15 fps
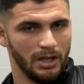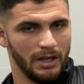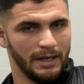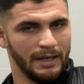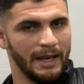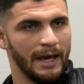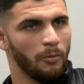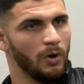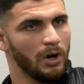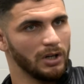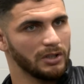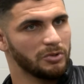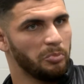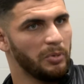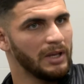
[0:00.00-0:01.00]

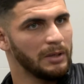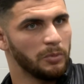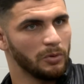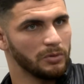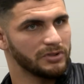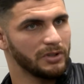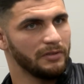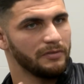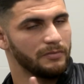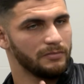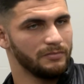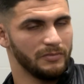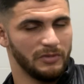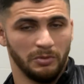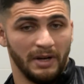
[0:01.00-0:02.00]
networks, people, so
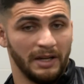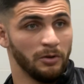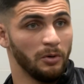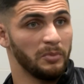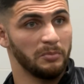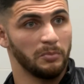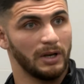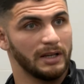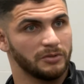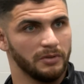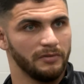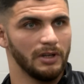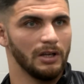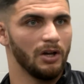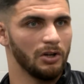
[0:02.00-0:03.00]
you may not be blessed
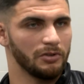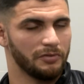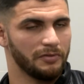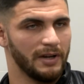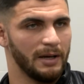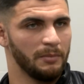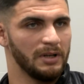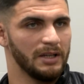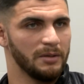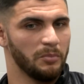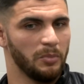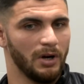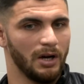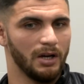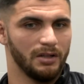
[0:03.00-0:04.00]
with a large family,
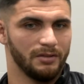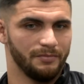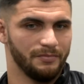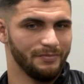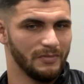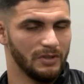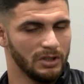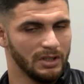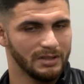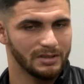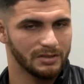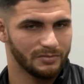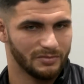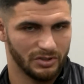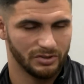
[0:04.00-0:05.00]
but you need
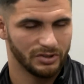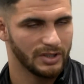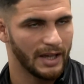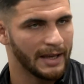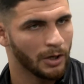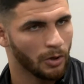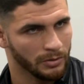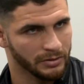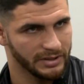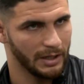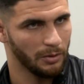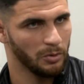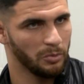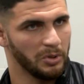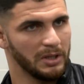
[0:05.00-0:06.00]
to just stay in
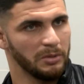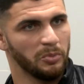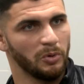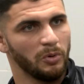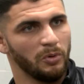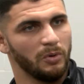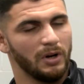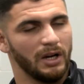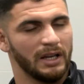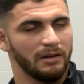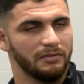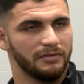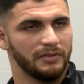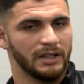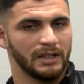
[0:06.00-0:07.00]
contact with people, and
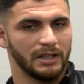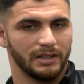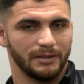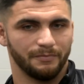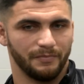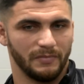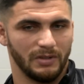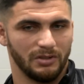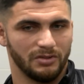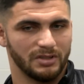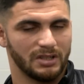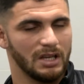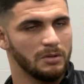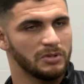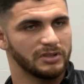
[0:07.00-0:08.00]
I think
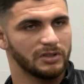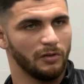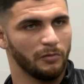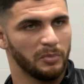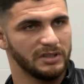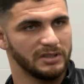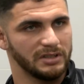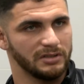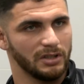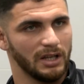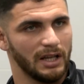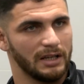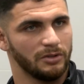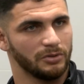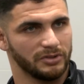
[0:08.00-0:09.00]
just keep yourself busy. So
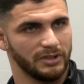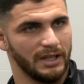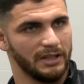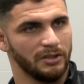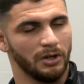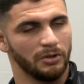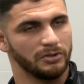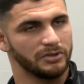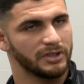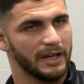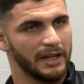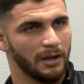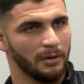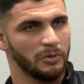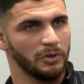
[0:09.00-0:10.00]
like you're saying, you know, you're
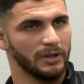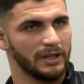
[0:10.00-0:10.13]
setting up your